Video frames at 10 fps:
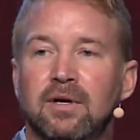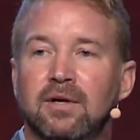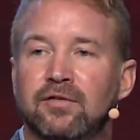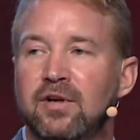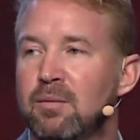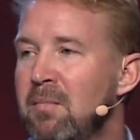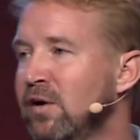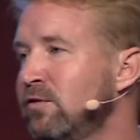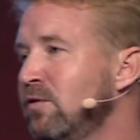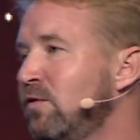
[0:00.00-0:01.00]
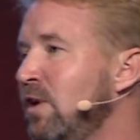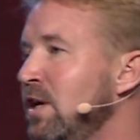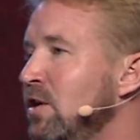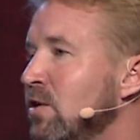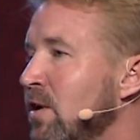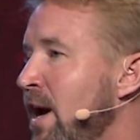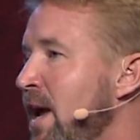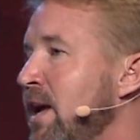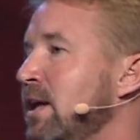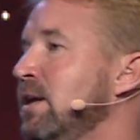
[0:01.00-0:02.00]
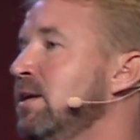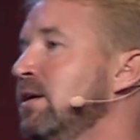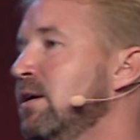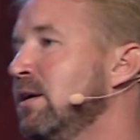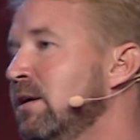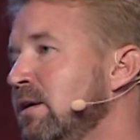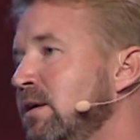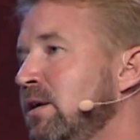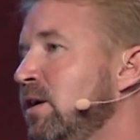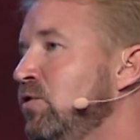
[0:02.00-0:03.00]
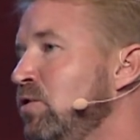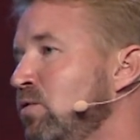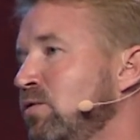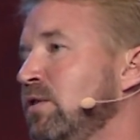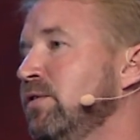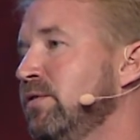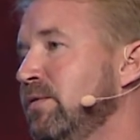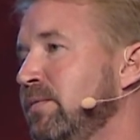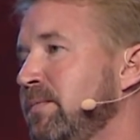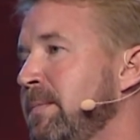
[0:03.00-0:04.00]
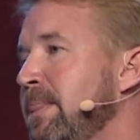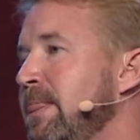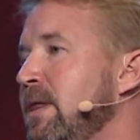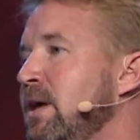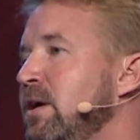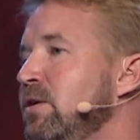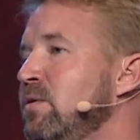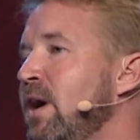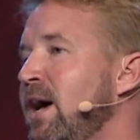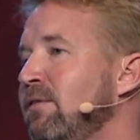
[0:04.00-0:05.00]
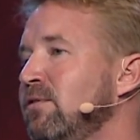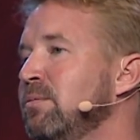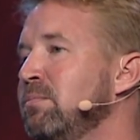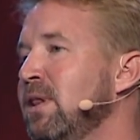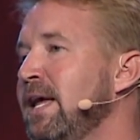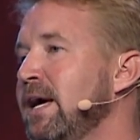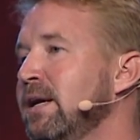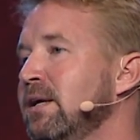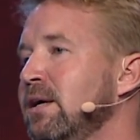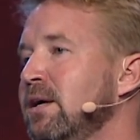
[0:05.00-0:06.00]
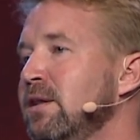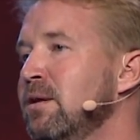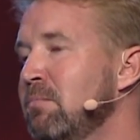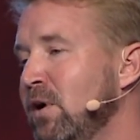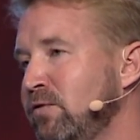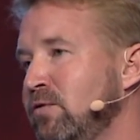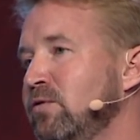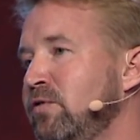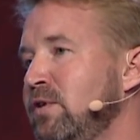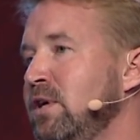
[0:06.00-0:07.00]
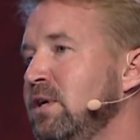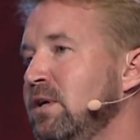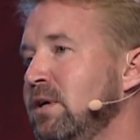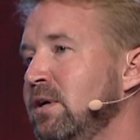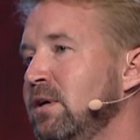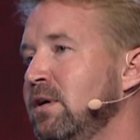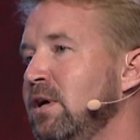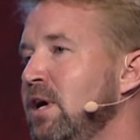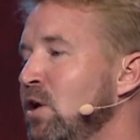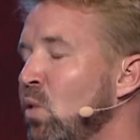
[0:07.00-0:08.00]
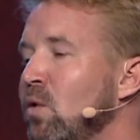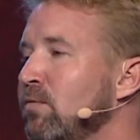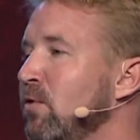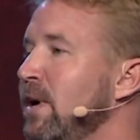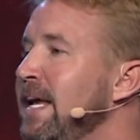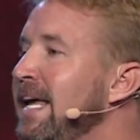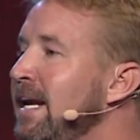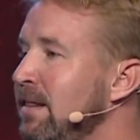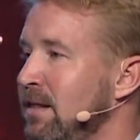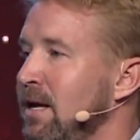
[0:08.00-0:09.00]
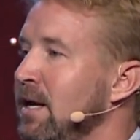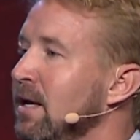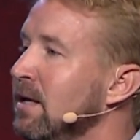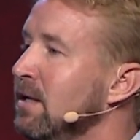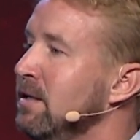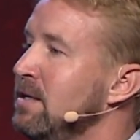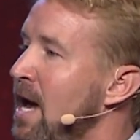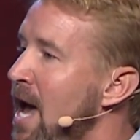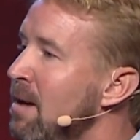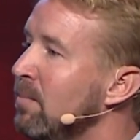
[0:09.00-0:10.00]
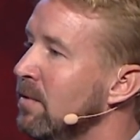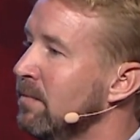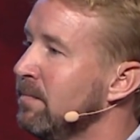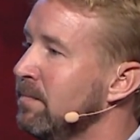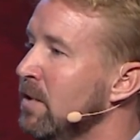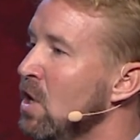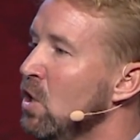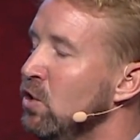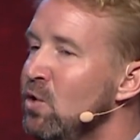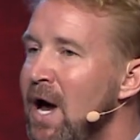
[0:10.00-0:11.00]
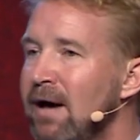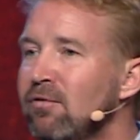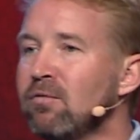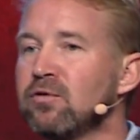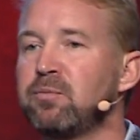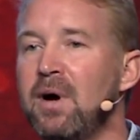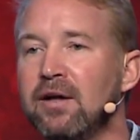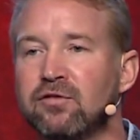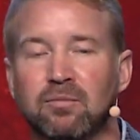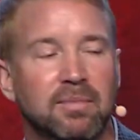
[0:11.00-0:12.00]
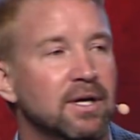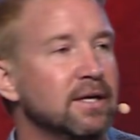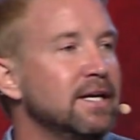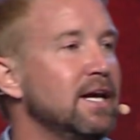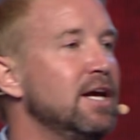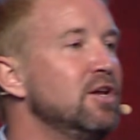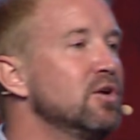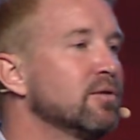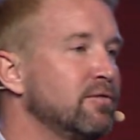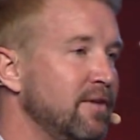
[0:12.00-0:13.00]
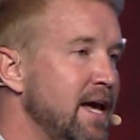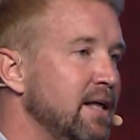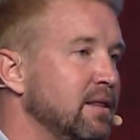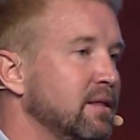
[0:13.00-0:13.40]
See, a mustard seed in your hand is useless. You have to plant the mustard seed in order for anything to happen. You have a responsibility in your faith.